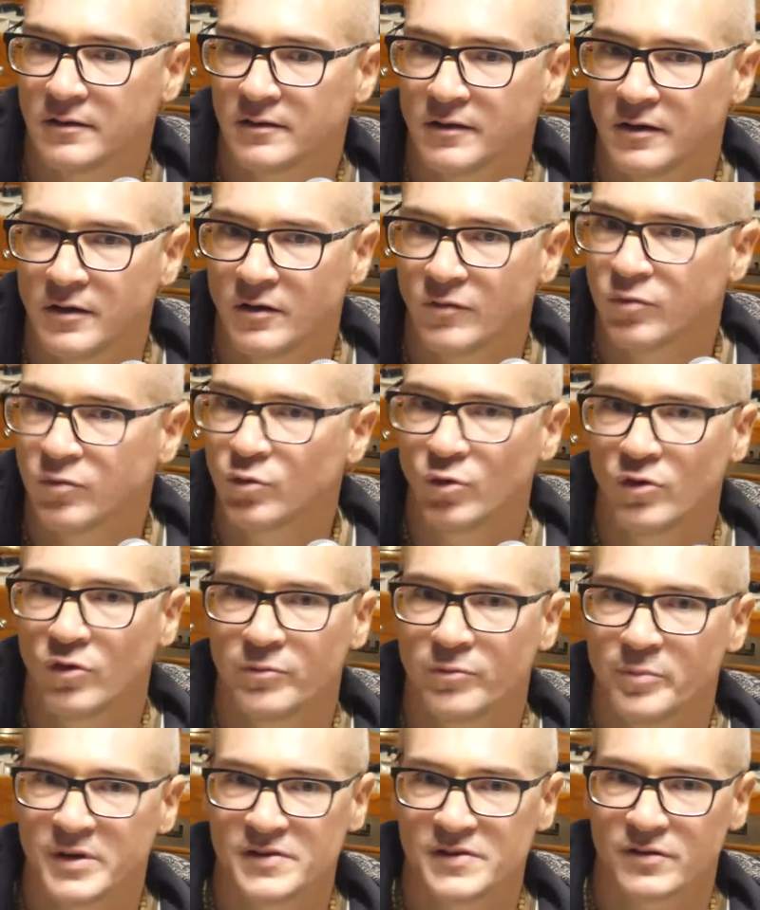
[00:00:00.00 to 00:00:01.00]
full of
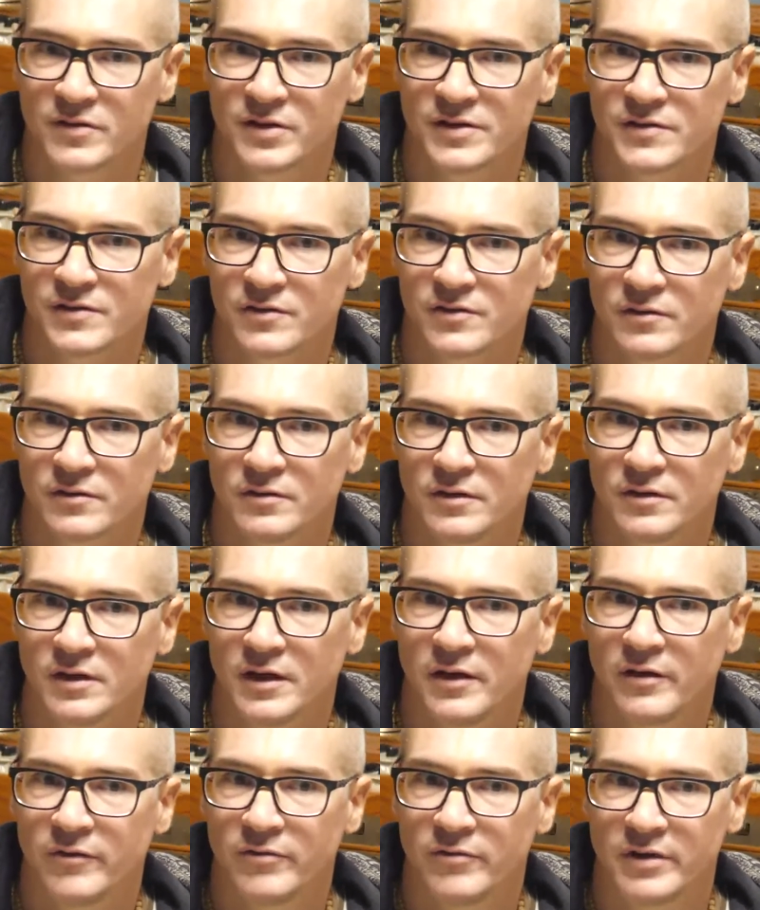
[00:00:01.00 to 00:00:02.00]
miseries,
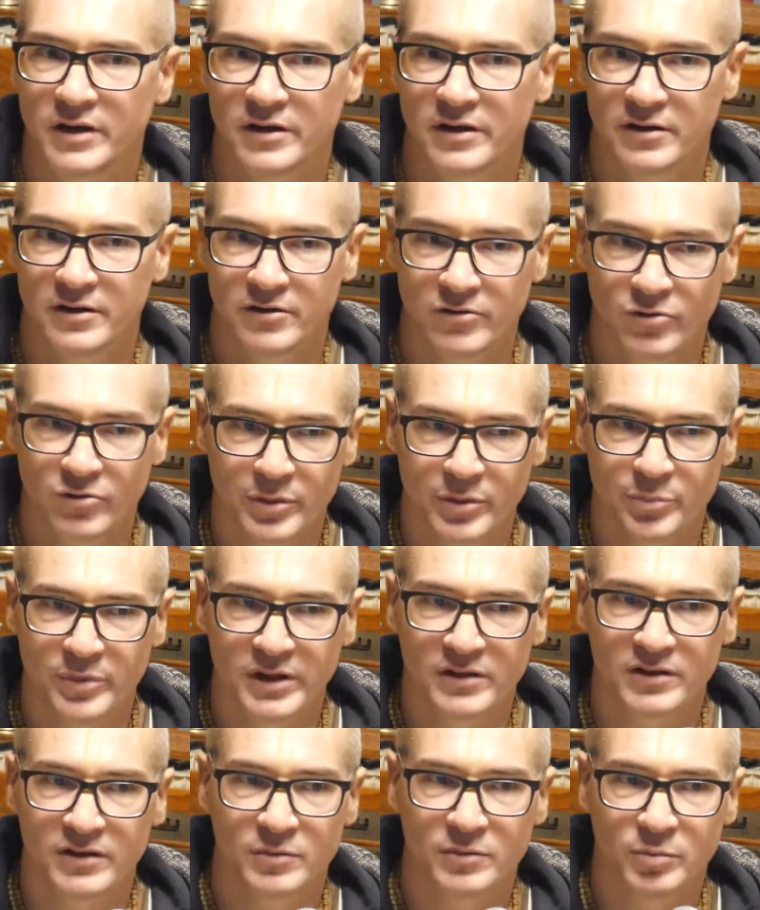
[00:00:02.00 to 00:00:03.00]
wherein
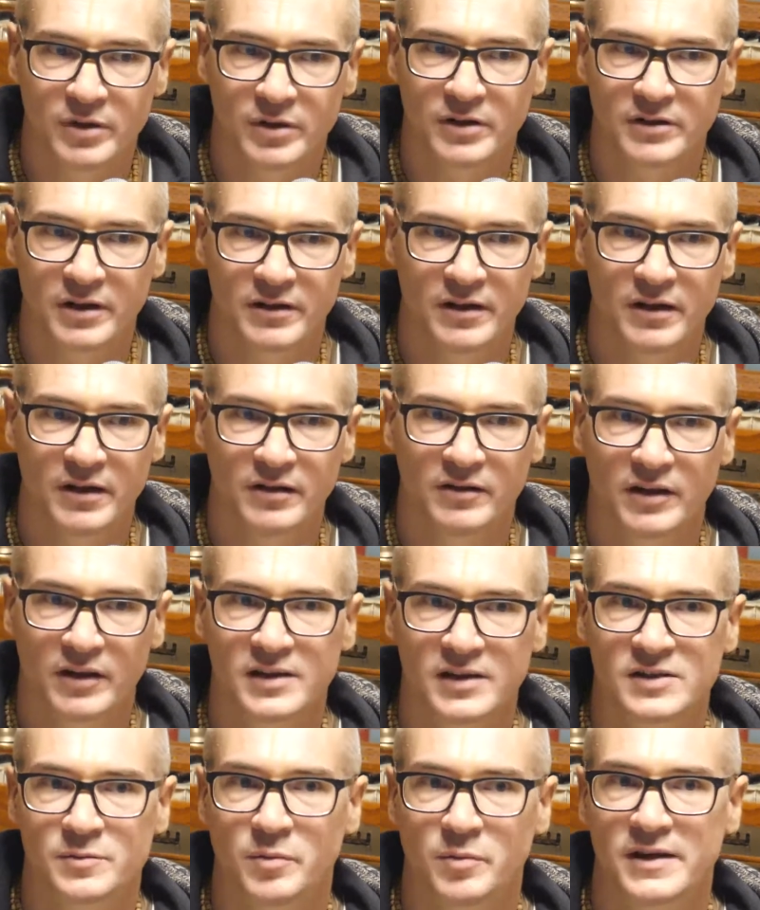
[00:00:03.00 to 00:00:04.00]
repeated birth and death
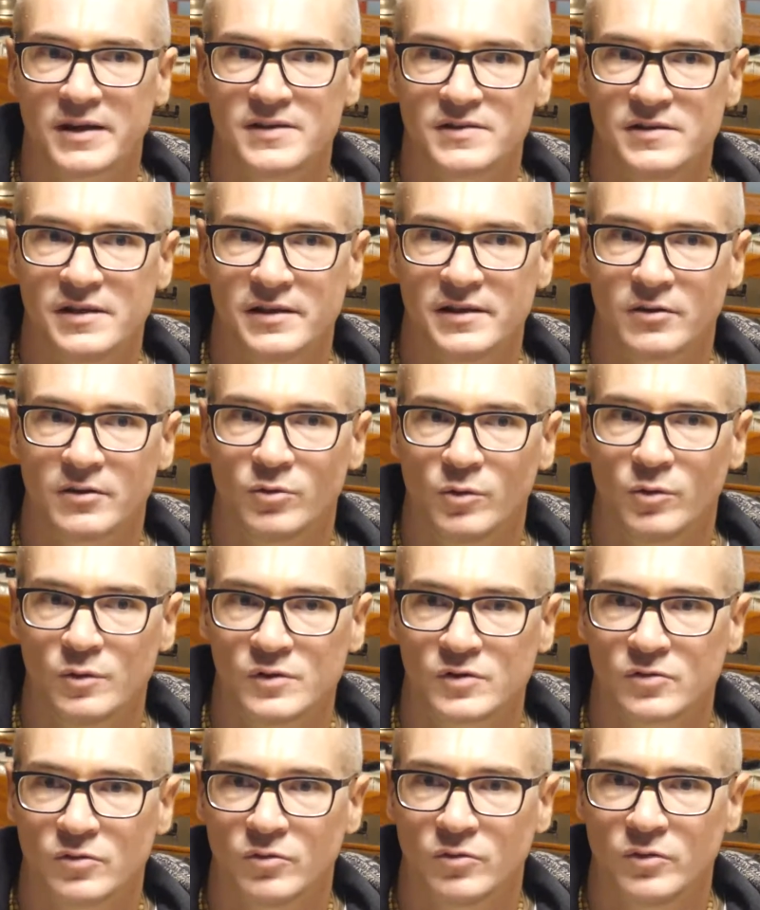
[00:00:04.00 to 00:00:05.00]
takes place there
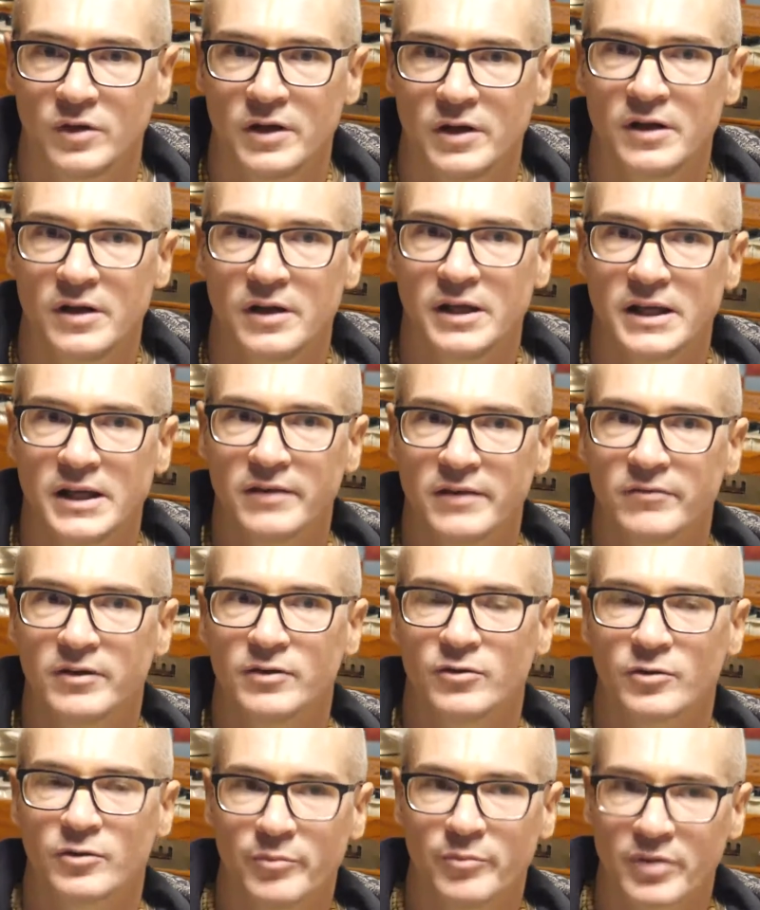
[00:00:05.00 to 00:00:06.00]
also. Even
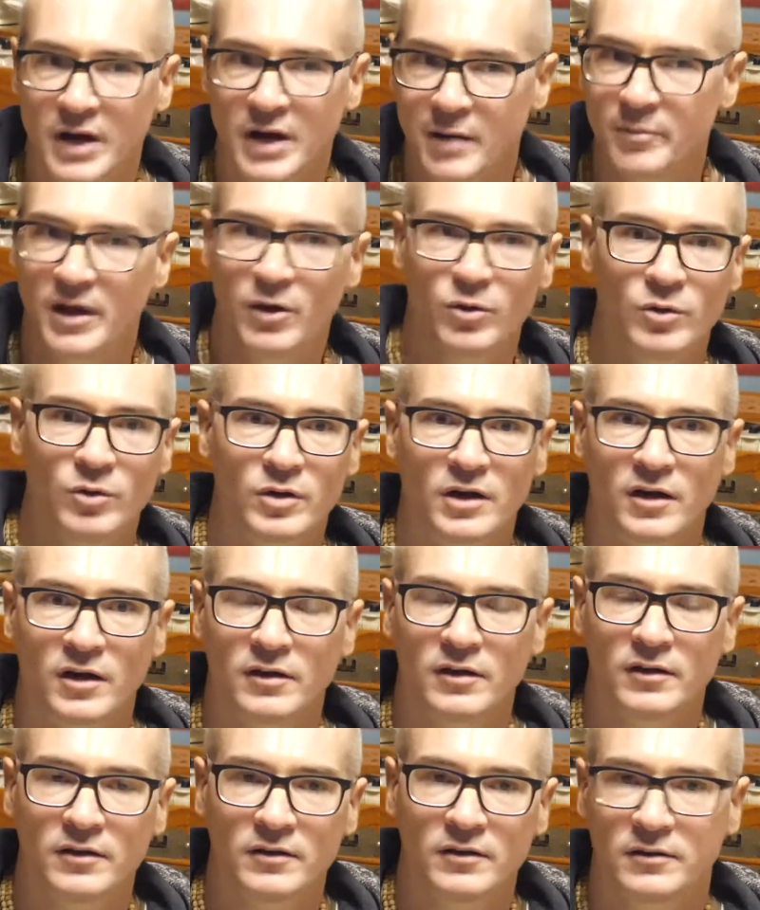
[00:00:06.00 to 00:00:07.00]
on Brahmaloka,
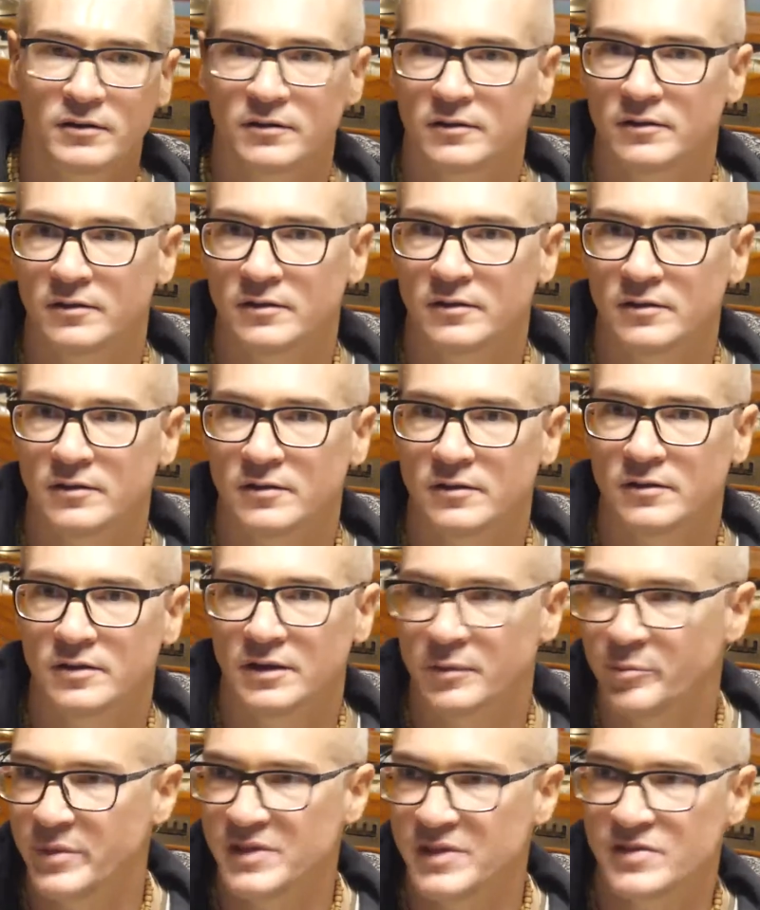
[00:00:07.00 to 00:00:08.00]

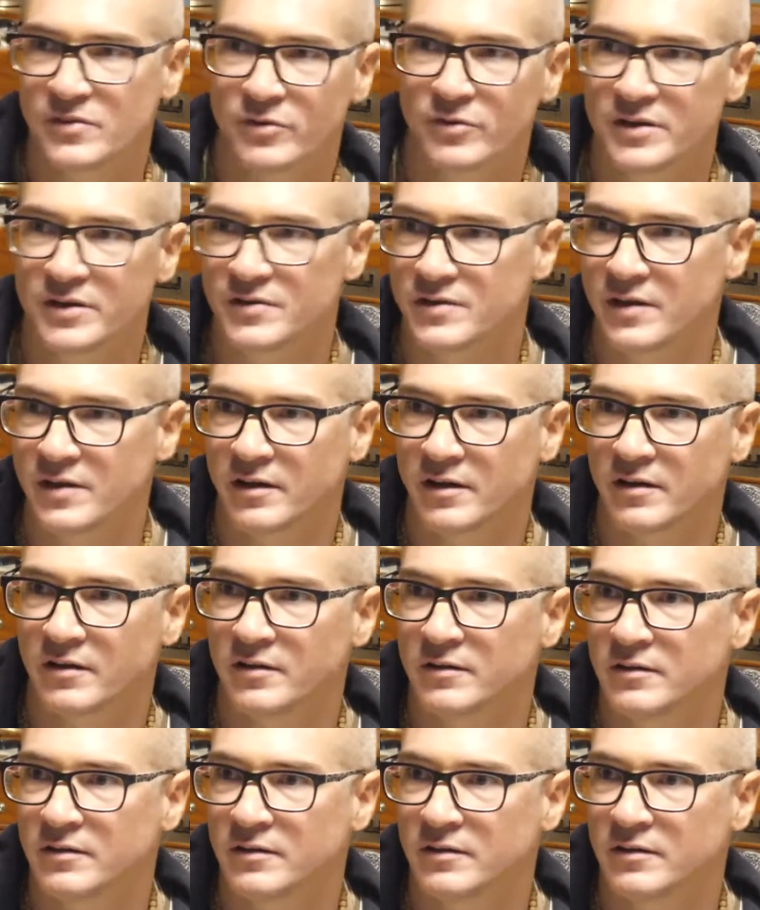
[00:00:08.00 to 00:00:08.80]
the misery is there.